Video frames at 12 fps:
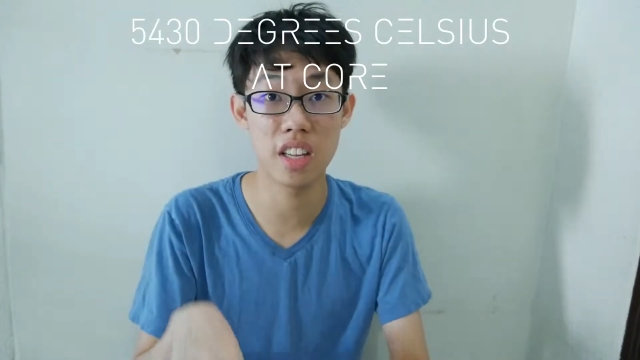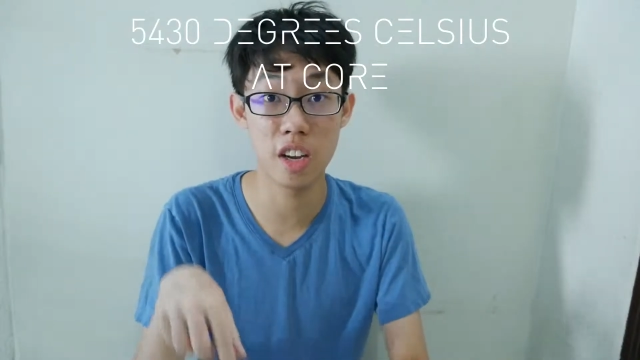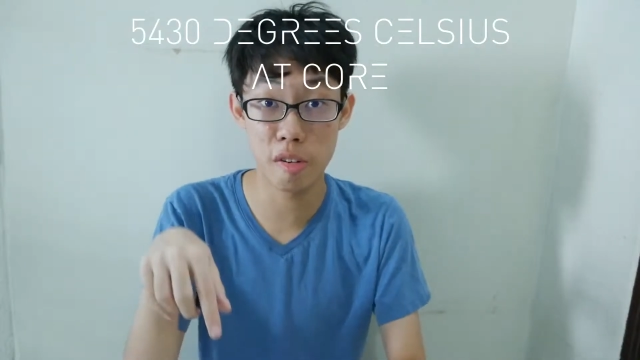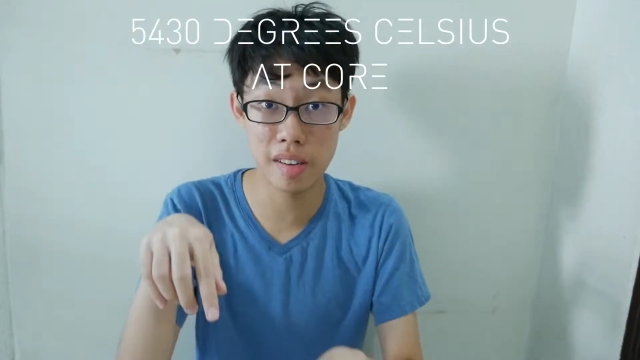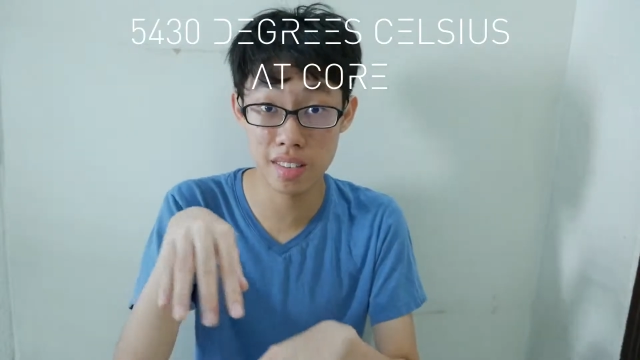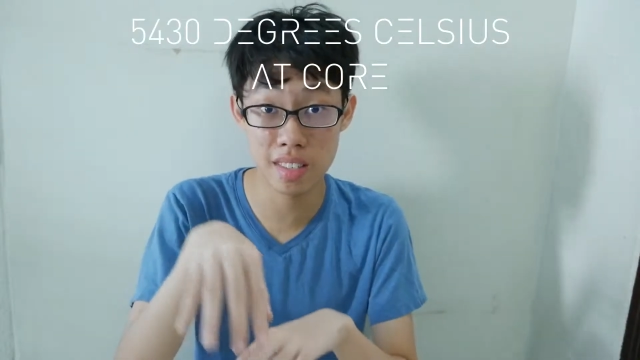
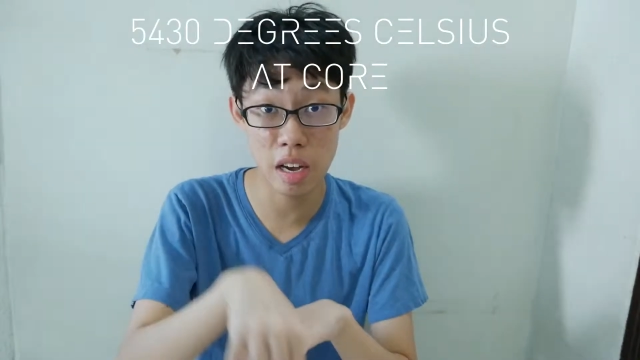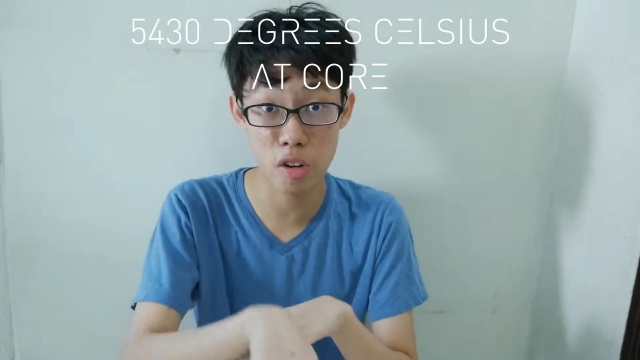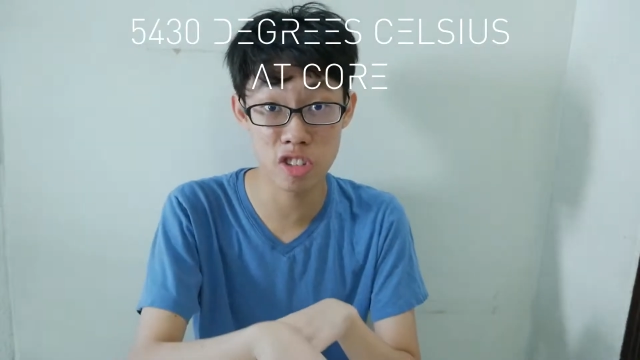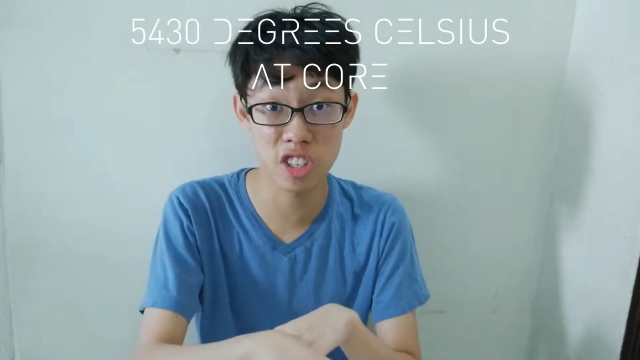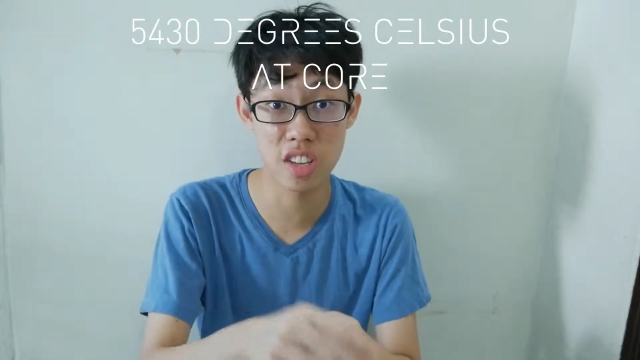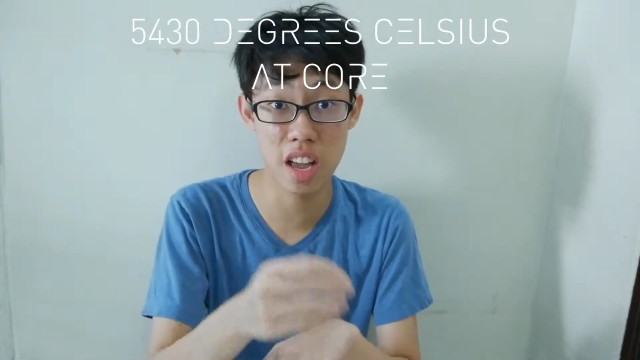degrees
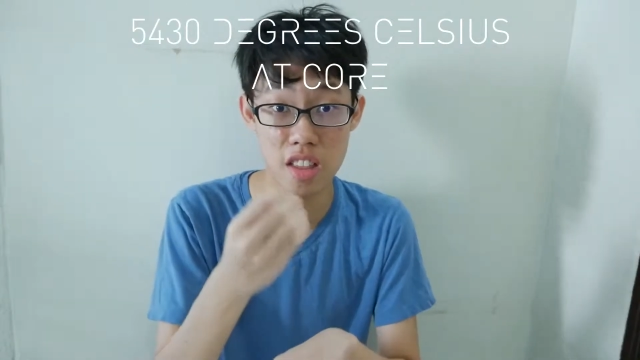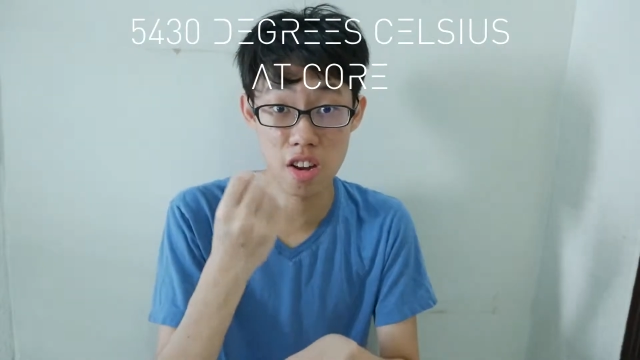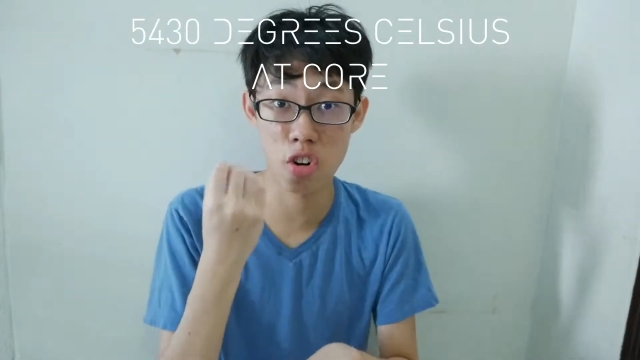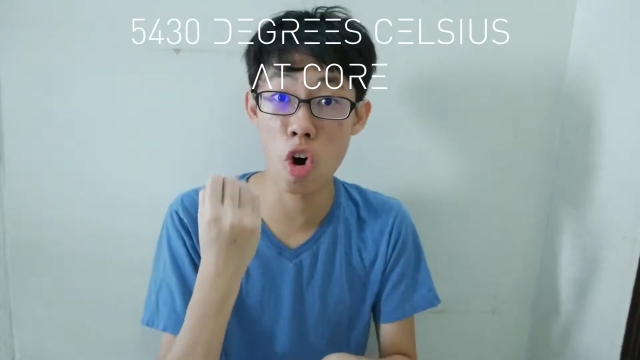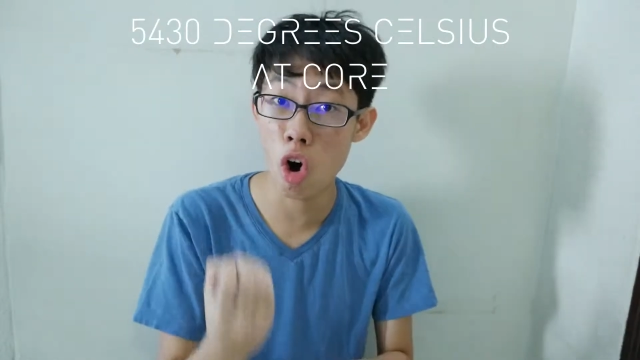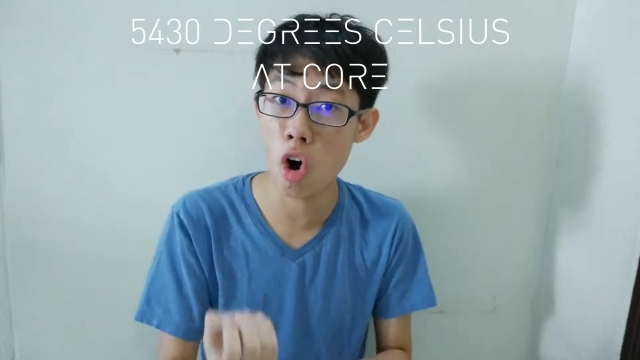Celsius at the
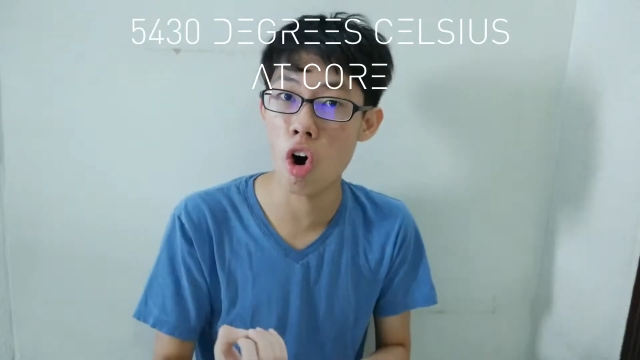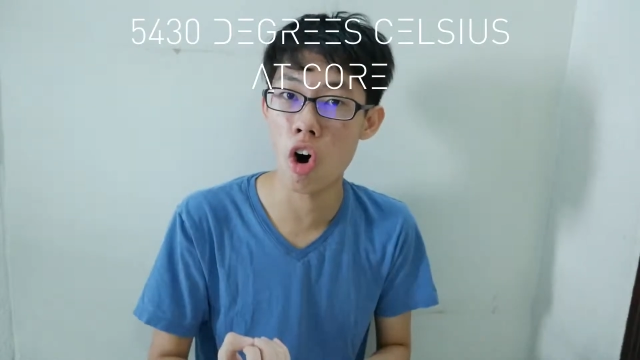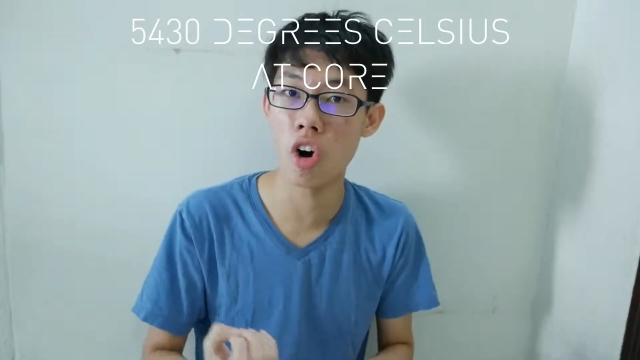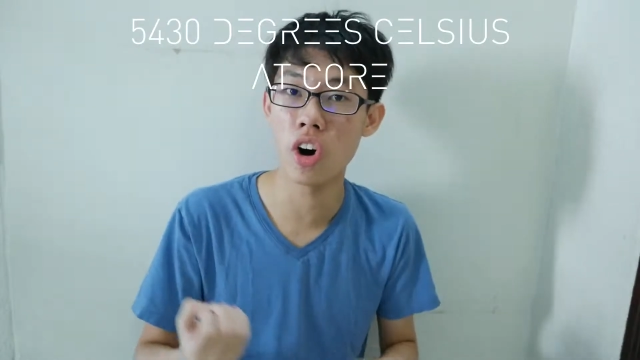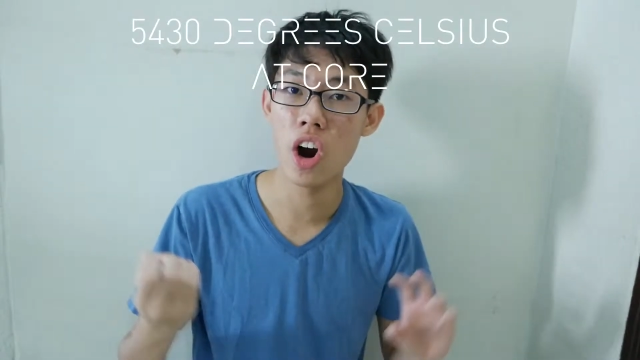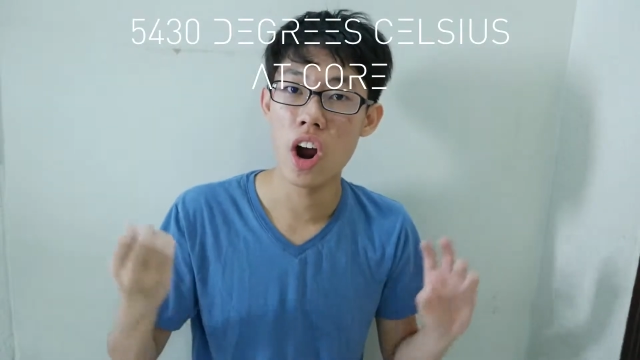
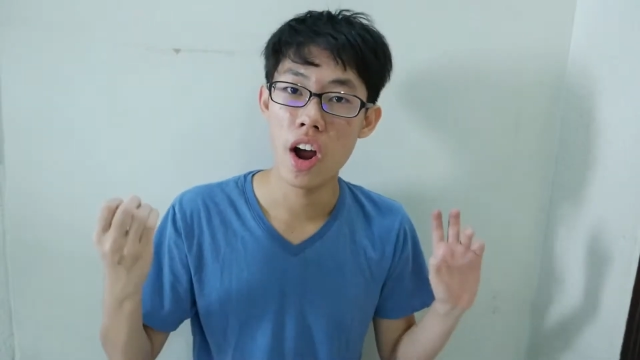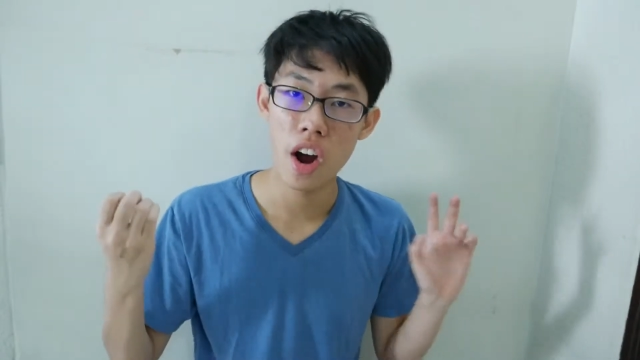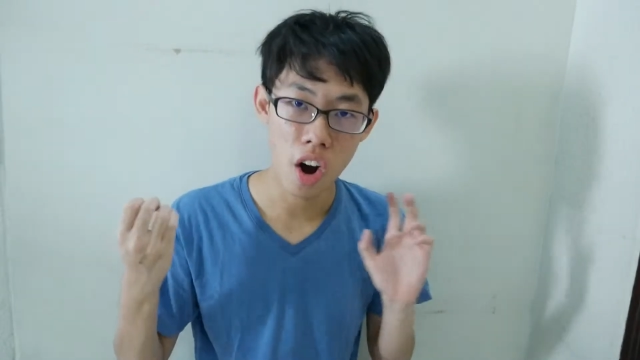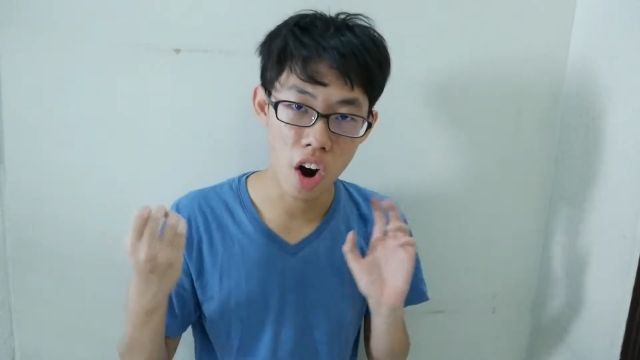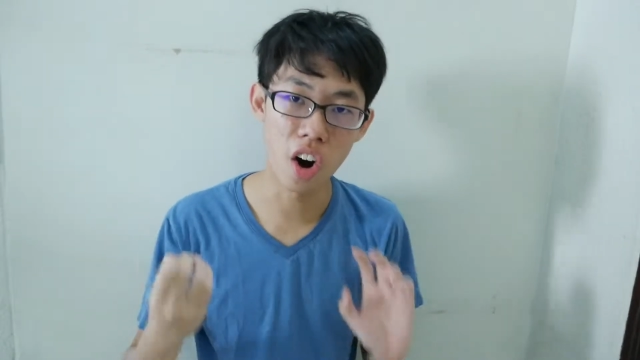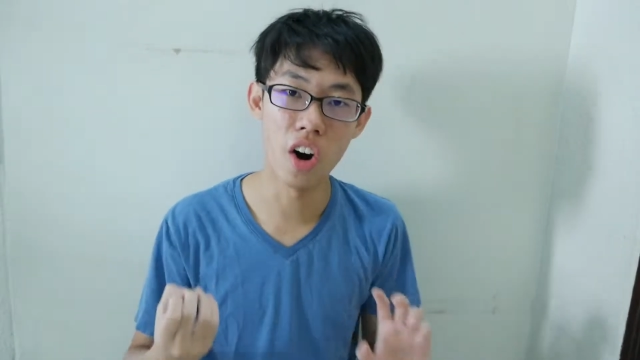core
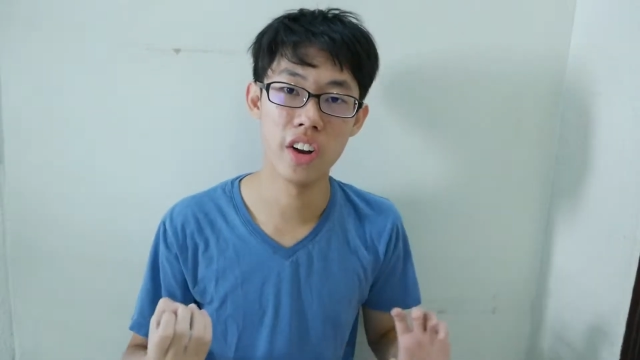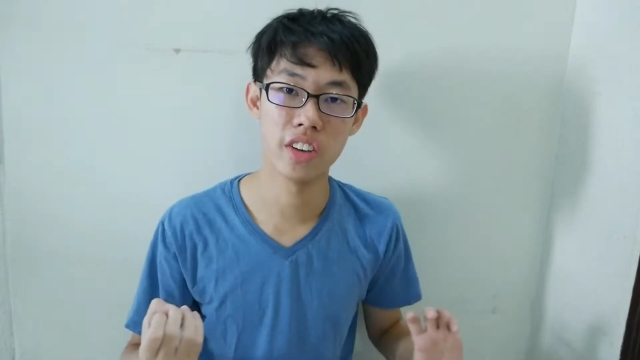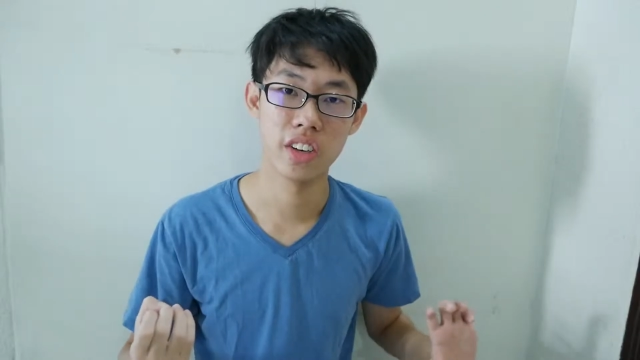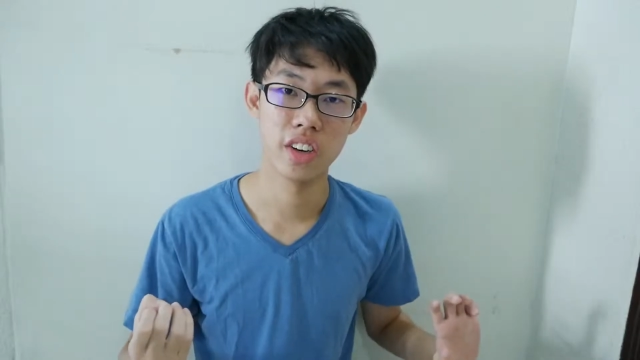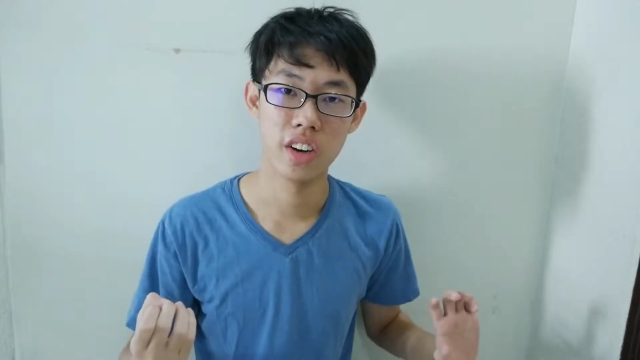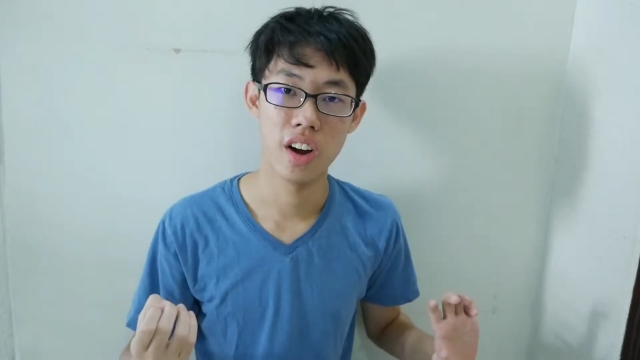
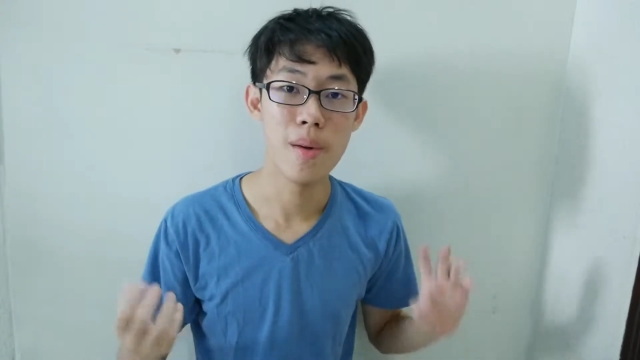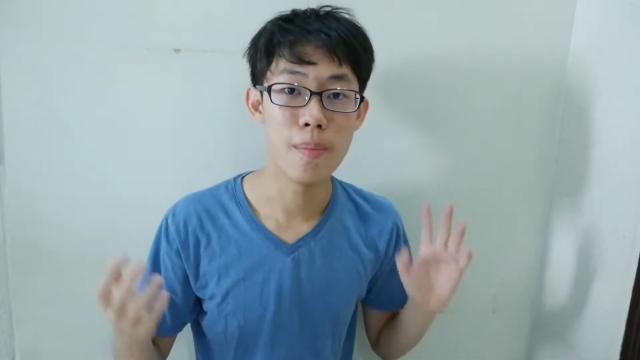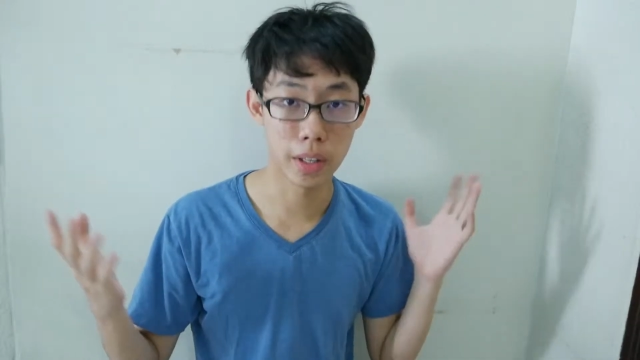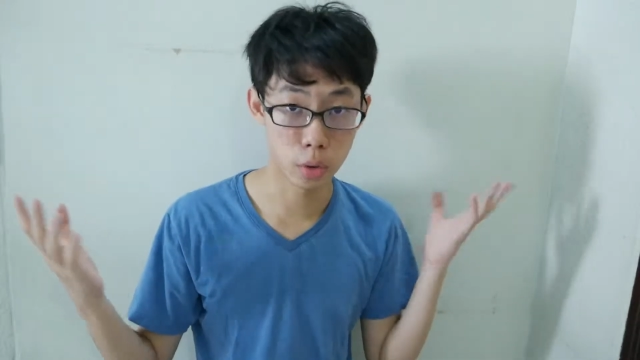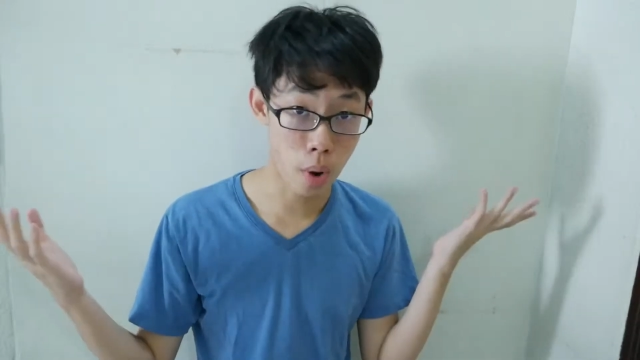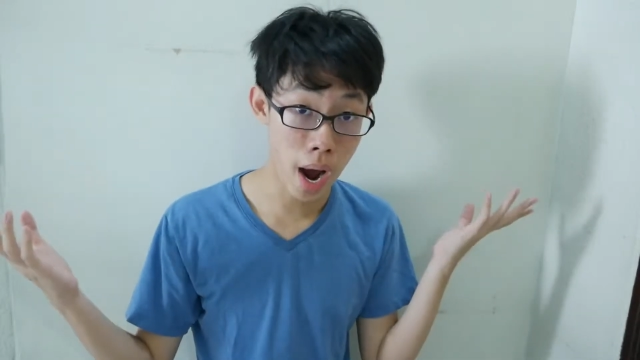hot.
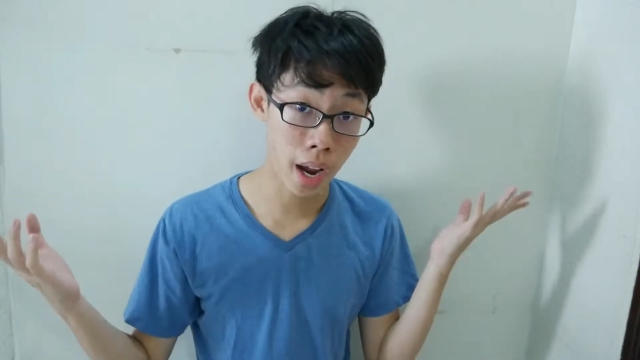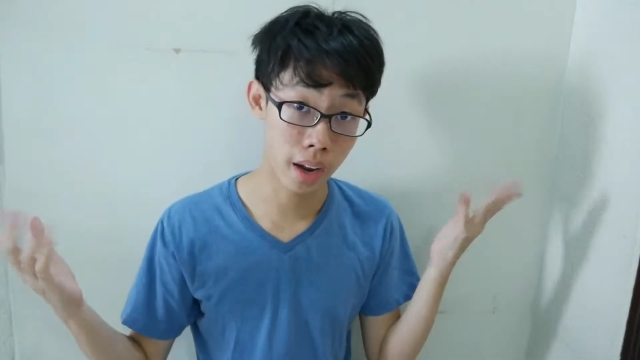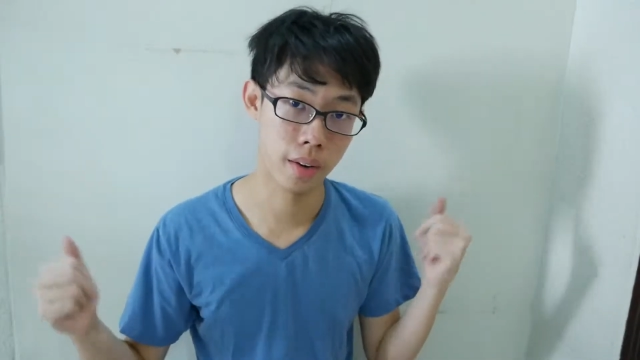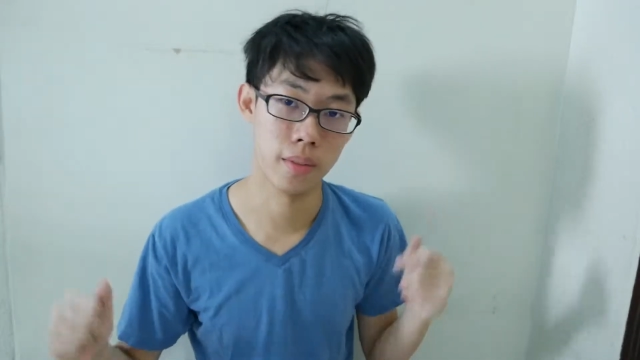But why?